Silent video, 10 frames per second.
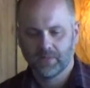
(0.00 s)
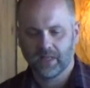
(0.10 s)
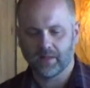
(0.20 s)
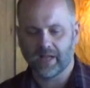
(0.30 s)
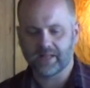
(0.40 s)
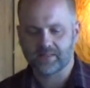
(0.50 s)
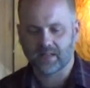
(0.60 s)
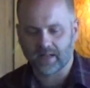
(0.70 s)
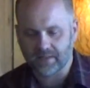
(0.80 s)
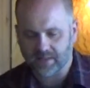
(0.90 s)
He laid
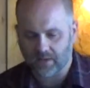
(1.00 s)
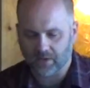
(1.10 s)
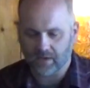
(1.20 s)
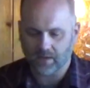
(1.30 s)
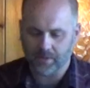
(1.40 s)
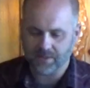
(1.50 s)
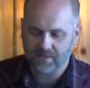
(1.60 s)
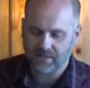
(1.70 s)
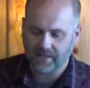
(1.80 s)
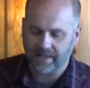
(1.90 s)
aside his outer
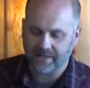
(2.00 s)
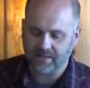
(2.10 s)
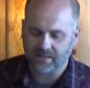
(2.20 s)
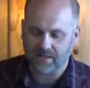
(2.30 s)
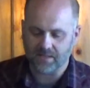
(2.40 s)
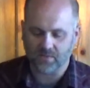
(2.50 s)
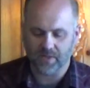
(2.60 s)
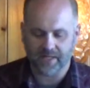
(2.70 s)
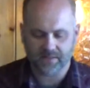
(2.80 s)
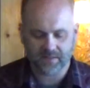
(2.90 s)
garments. He laid aside his
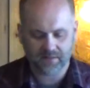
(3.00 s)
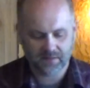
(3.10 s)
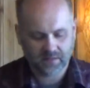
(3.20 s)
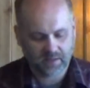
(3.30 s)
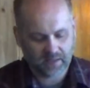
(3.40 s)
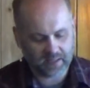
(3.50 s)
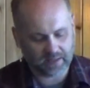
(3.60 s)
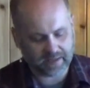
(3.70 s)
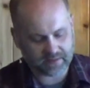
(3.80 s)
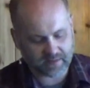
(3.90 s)
rights. He
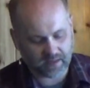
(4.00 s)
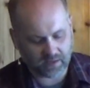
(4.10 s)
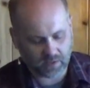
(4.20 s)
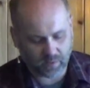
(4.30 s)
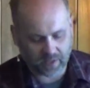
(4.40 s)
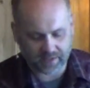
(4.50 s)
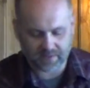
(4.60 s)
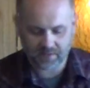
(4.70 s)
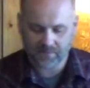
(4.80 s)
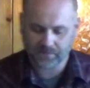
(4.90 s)
laid aside who he
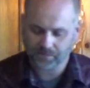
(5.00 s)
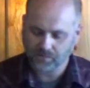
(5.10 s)
was.